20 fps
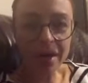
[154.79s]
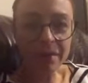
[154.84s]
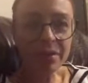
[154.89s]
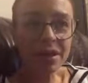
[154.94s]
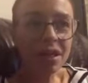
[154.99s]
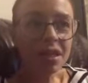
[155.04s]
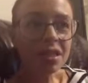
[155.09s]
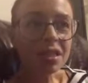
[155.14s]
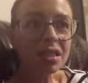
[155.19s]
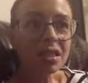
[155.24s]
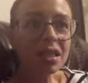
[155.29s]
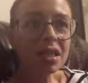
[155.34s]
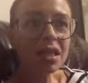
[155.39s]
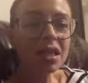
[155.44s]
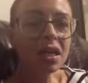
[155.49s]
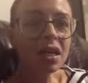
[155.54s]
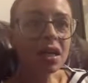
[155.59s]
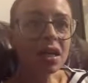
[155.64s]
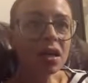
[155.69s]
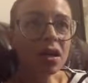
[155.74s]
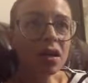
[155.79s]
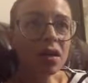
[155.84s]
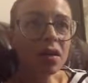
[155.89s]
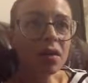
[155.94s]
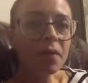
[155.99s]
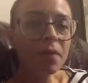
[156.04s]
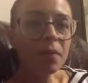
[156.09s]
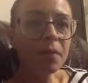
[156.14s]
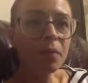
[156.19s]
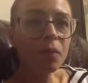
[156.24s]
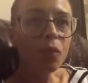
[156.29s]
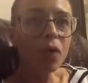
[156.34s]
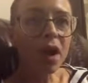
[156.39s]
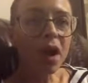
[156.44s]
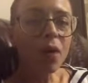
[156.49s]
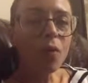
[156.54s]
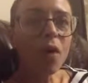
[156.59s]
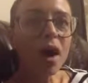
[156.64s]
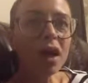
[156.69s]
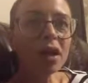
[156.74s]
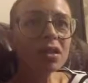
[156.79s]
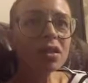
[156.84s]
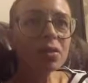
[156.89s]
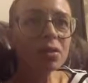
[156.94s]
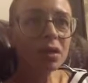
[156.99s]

Because what I wanted to